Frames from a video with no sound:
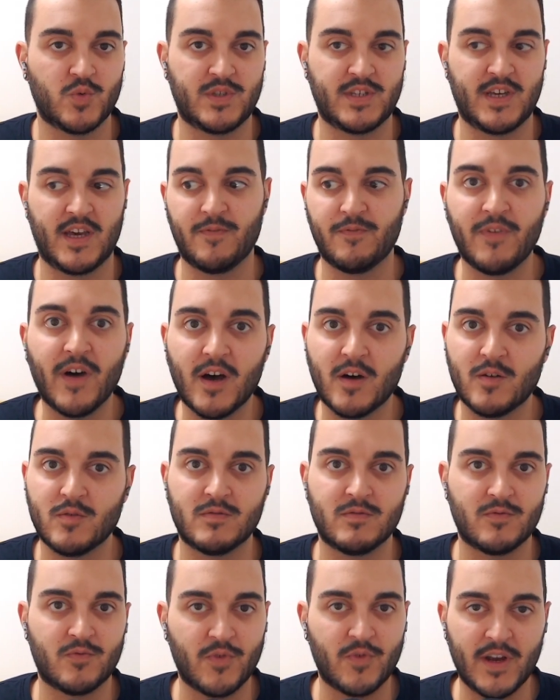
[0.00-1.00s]
which I
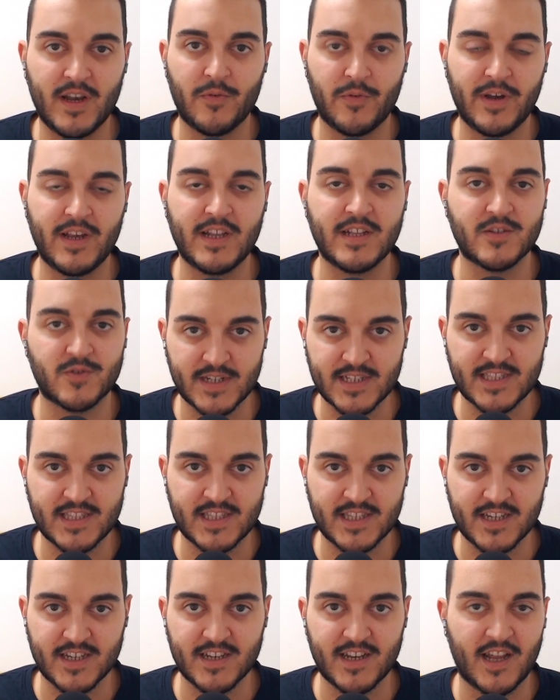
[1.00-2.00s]
found really
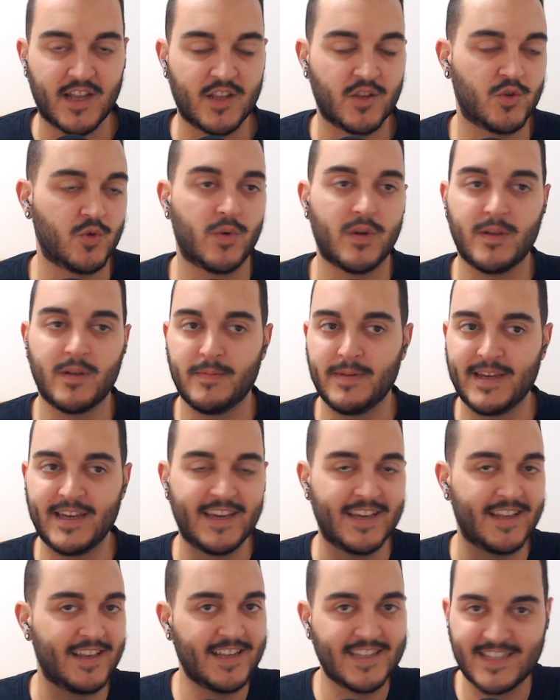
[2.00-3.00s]
interesting, and you will
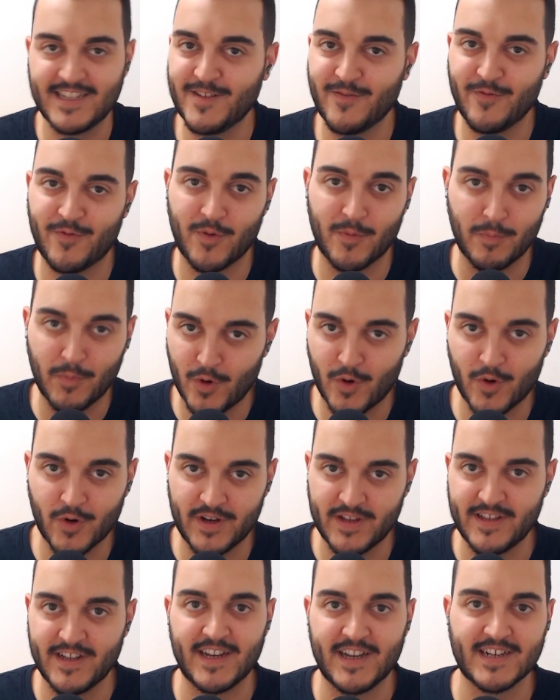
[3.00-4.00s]
be listening for more
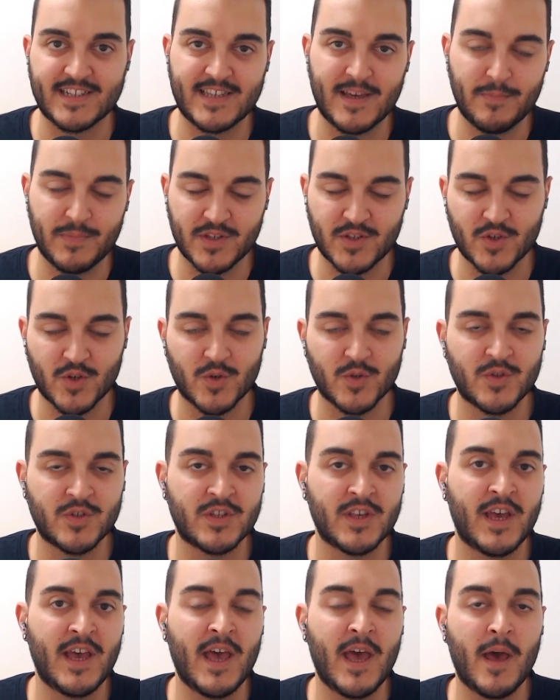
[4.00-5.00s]
in the next episodes.